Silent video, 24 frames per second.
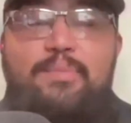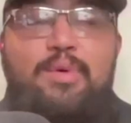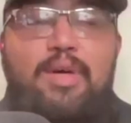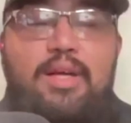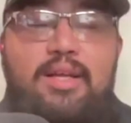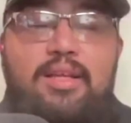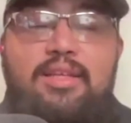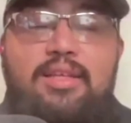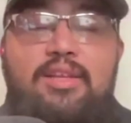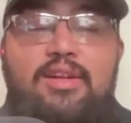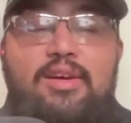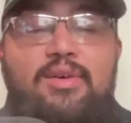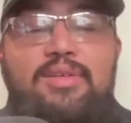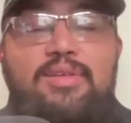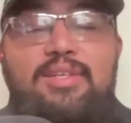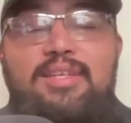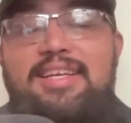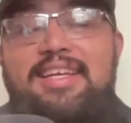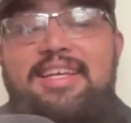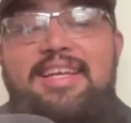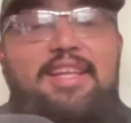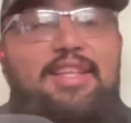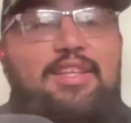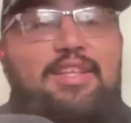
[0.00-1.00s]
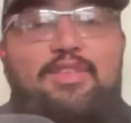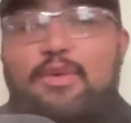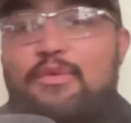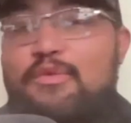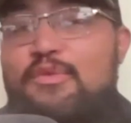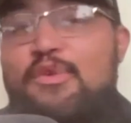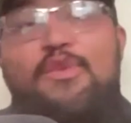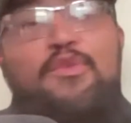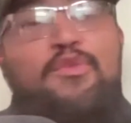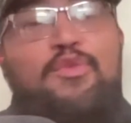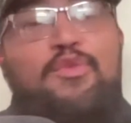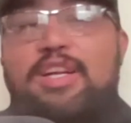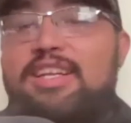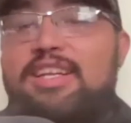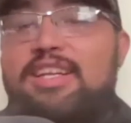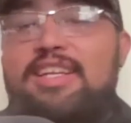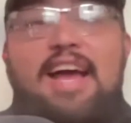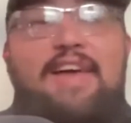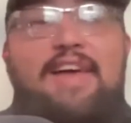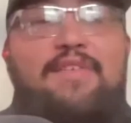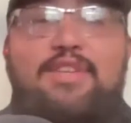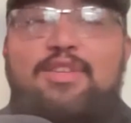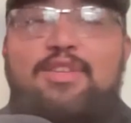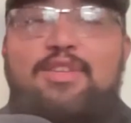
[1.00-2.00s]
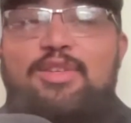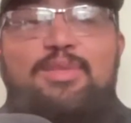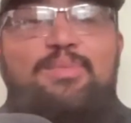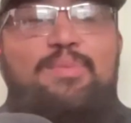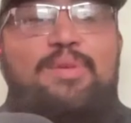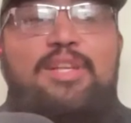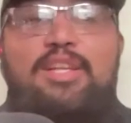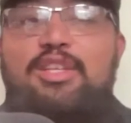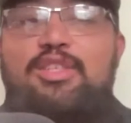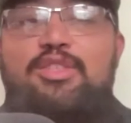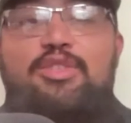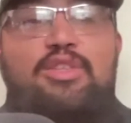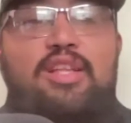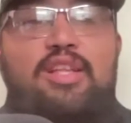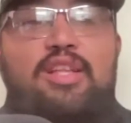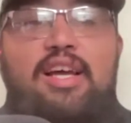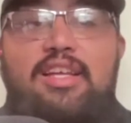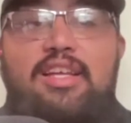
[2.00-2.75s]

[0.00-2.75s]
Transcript: but so feel free to dive into as many as you like.